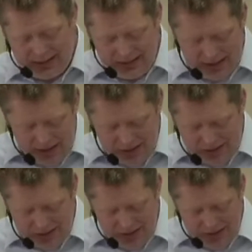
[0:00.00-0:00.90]
And he
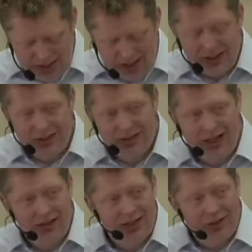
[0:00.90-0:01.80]
goes on to challenge
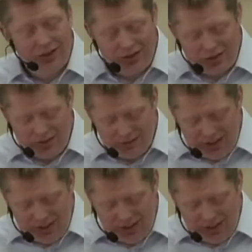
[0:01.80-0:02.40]
their idolatry